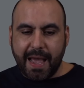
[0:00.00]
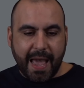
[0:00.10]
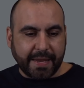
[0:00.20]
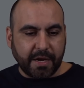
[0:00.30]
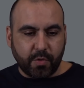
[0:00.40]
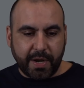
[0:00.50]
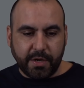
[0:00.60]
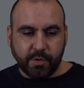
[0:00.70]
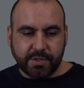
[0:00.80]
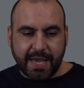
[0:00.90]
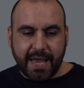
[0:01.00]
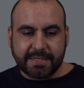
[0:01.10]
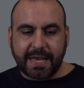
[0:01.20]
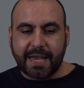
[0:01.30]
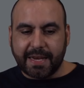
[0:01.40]
I can create new
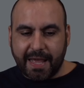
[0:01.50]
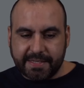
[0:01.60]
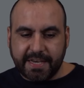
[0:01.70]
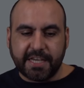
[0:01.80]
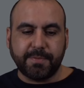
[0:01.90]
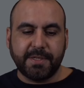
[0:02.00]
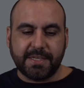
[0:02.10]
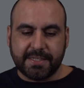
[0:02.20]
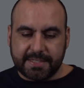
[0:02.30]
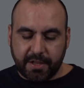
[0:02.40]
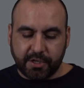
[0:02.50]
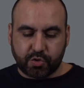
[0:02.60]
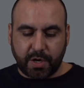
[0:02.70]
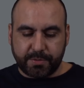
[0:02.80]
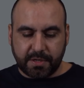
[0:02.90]
tags. I can add attachments, set a
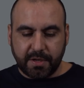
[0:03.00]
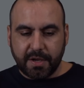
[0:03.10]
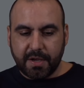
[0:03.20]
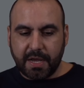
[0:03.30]
description.